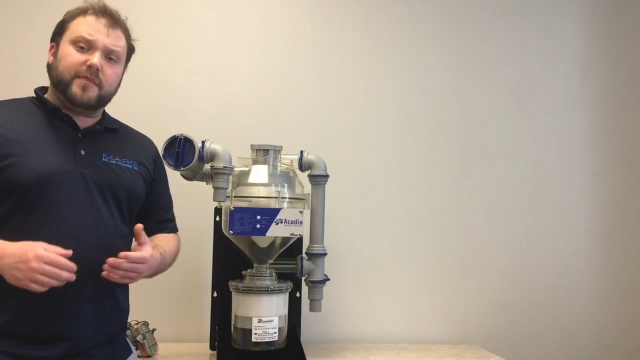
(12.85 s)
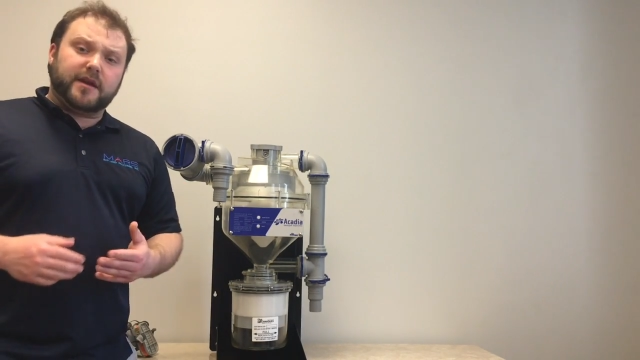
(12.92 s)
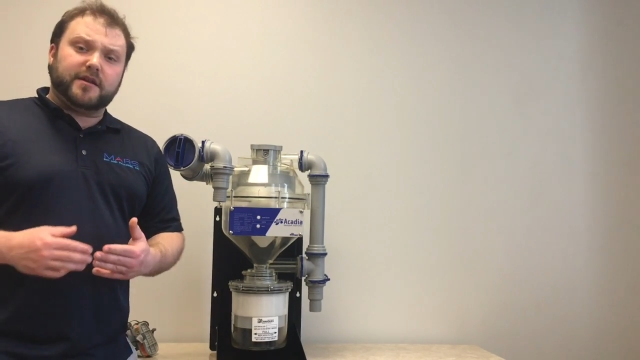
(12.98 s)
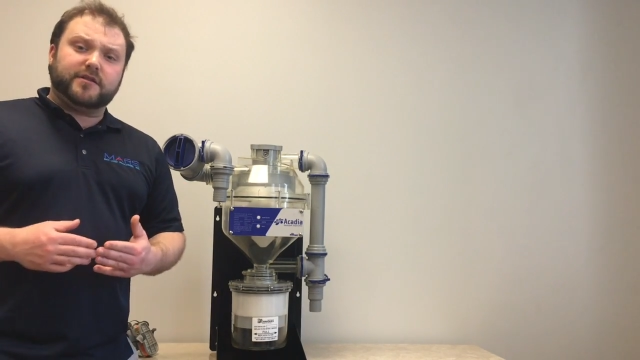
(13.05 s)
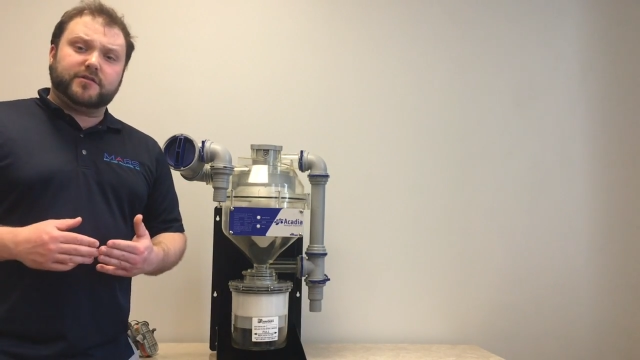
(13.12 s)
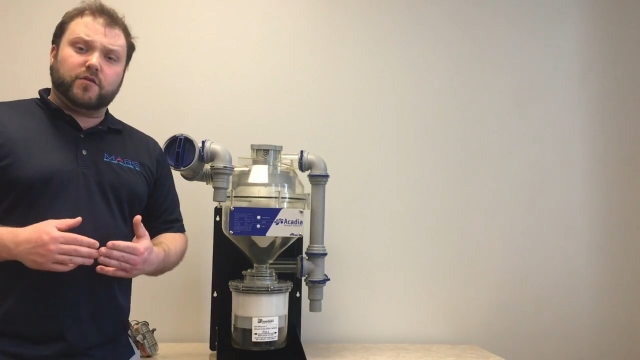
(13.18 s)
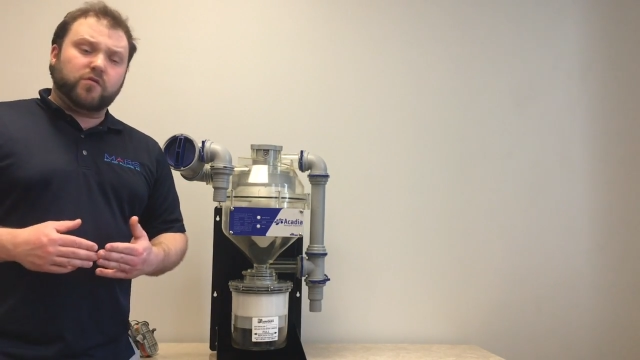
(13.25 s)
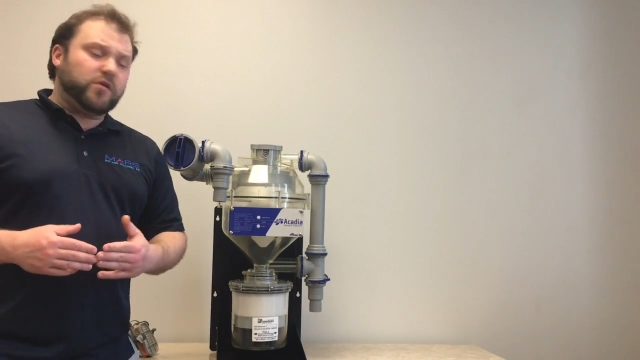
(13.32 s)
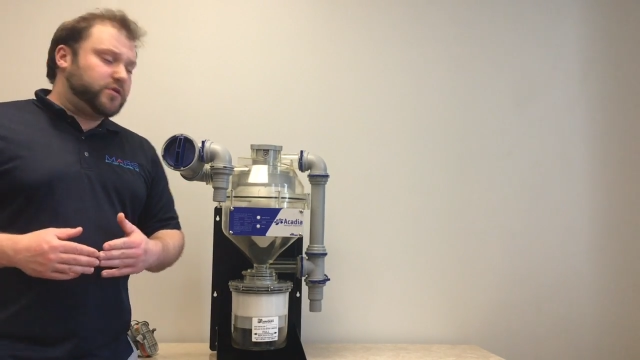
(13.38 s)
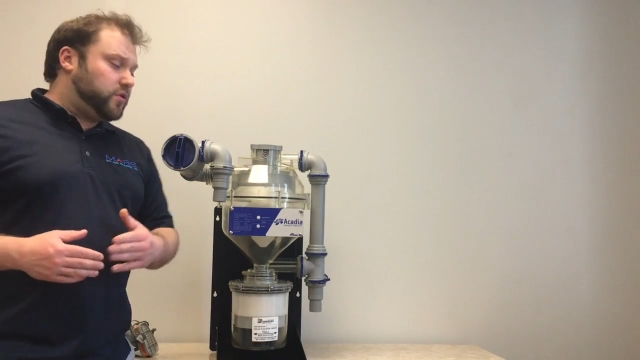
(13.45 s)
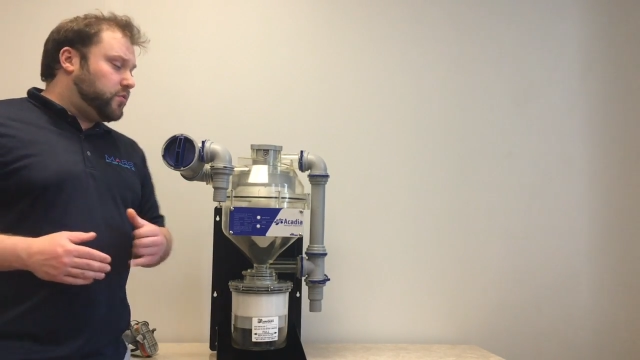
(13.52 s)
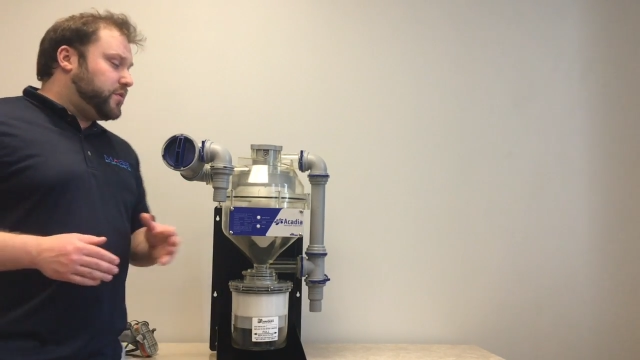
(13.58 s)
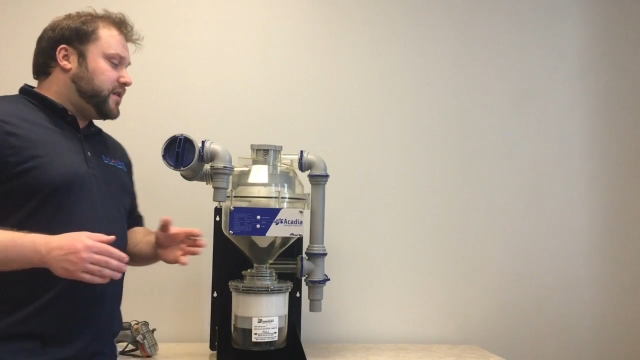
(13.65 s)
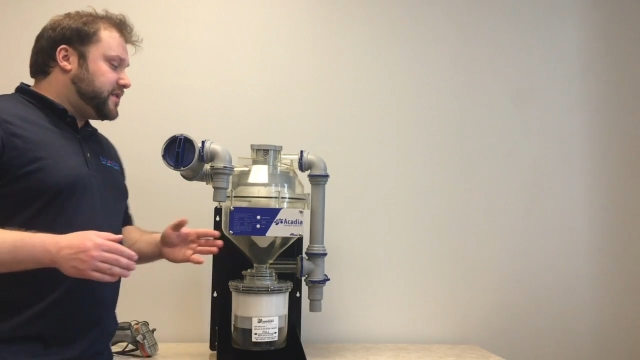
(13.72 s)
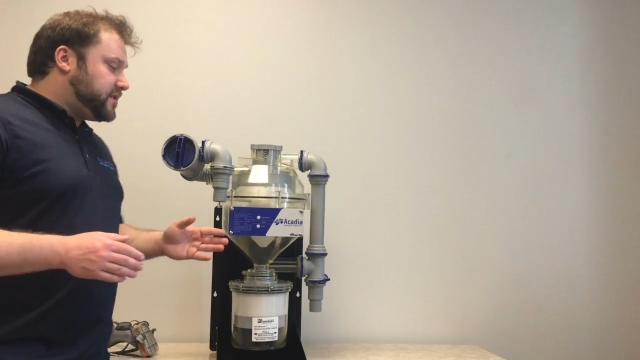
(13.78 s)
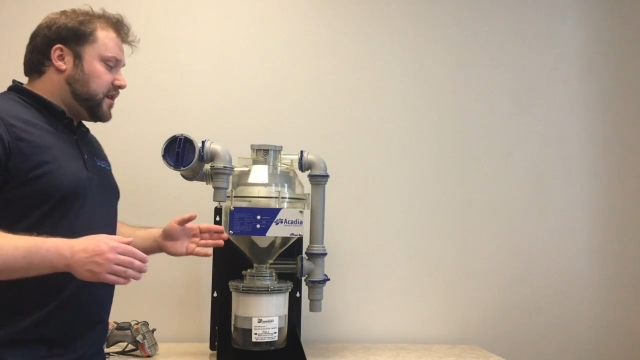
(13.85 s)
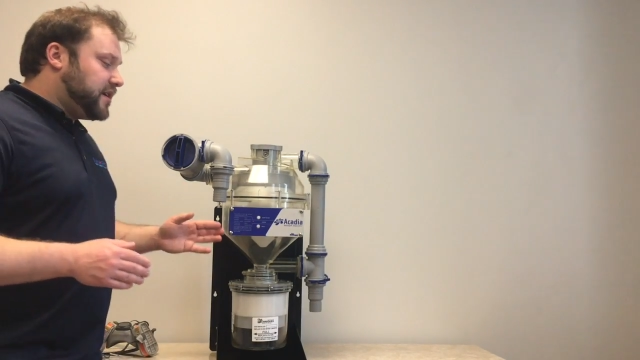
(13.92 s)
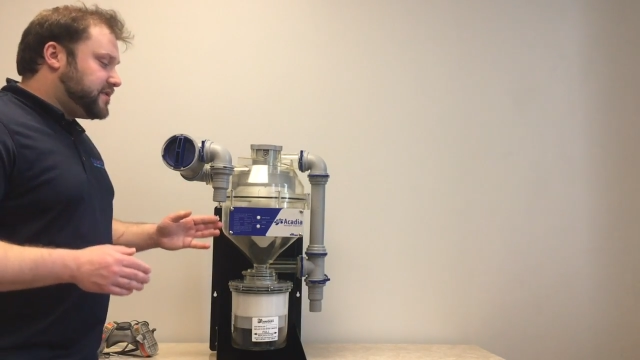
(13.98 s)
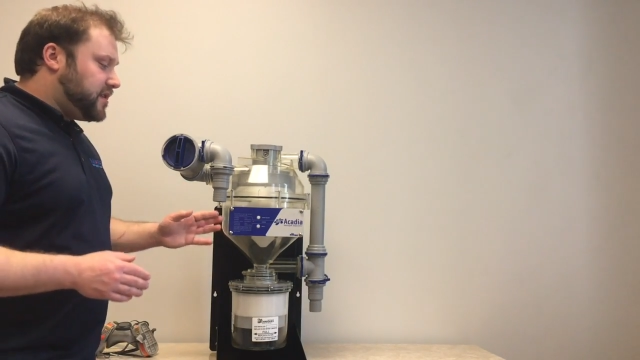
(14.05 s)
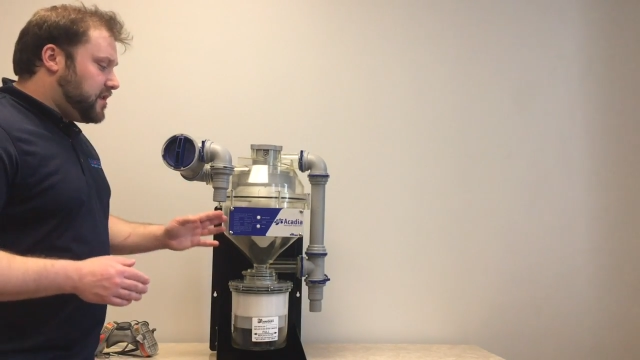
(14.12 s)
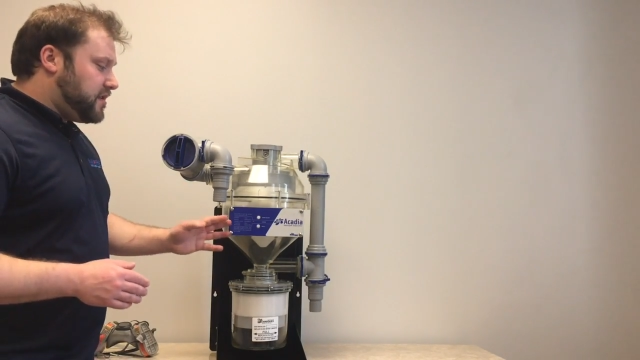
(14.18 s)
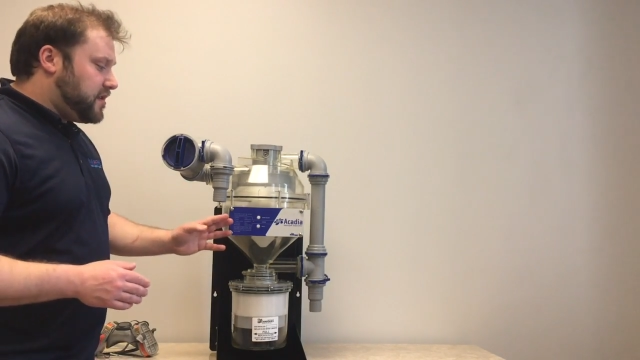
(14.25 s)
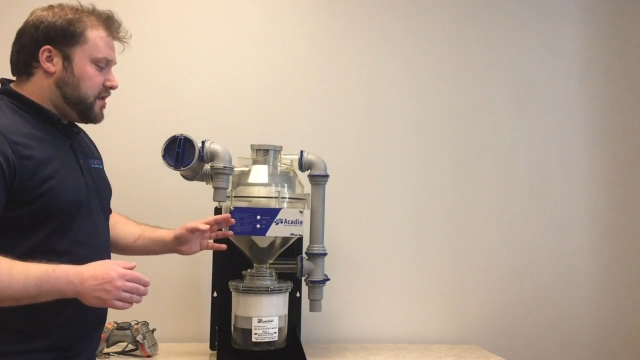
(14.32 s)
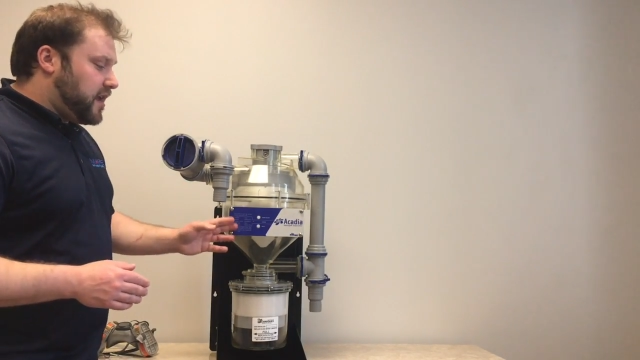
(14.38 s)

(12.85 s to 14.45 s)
maintenance course will be discussed in the